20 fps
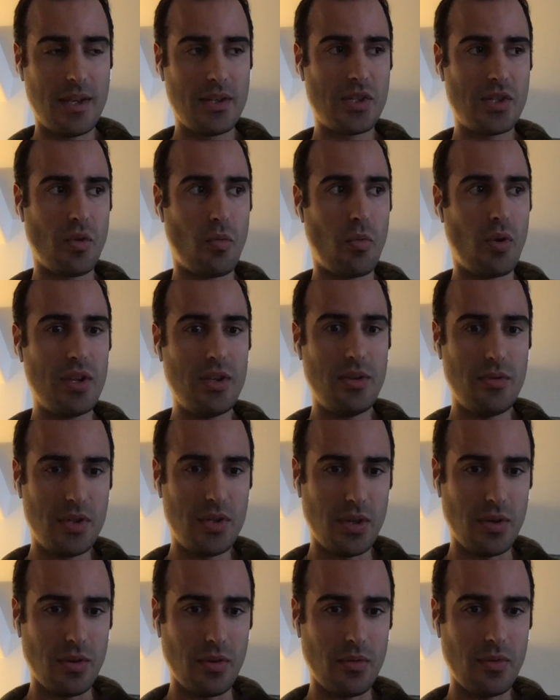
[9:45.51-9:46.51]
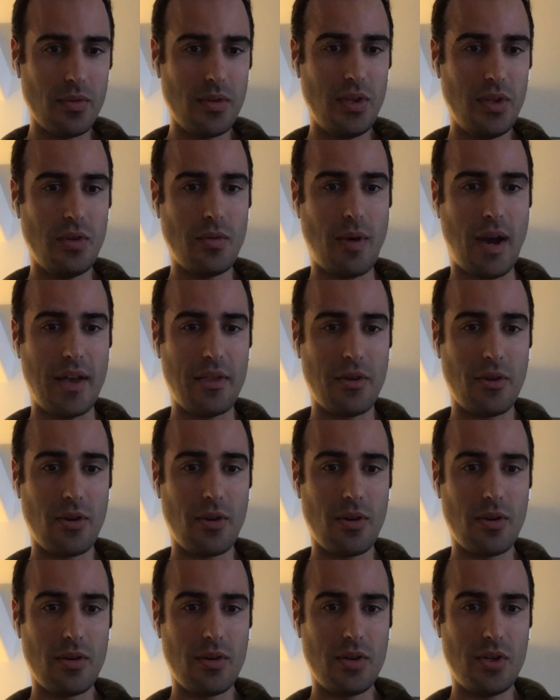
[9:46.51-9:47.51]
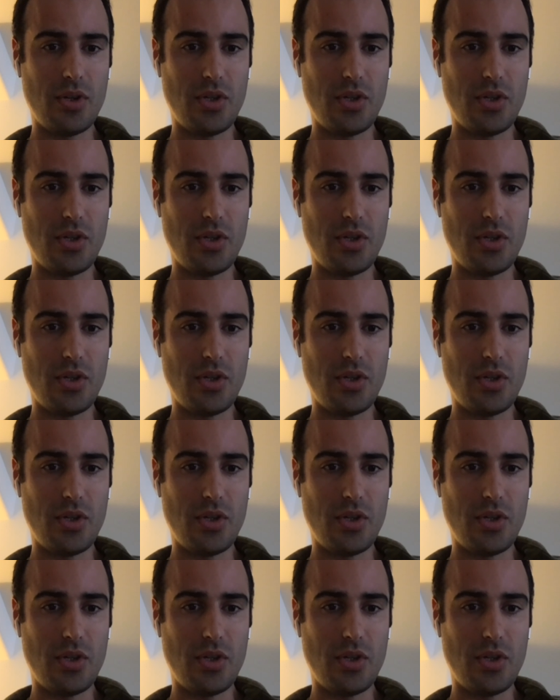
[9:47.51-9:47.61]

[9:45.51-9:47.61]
So what do? You either